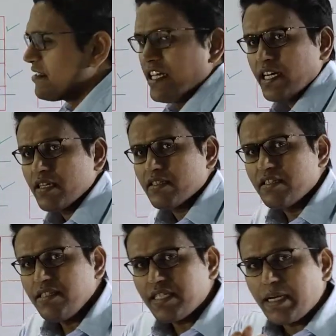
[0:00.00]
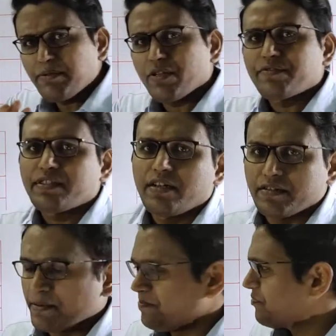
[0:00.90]
there are 3 types of
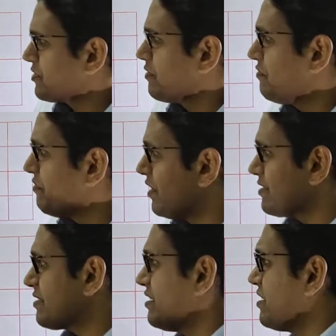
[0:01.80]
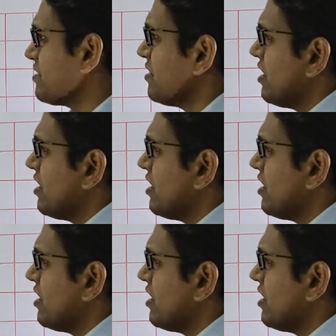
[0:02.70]
cells. First is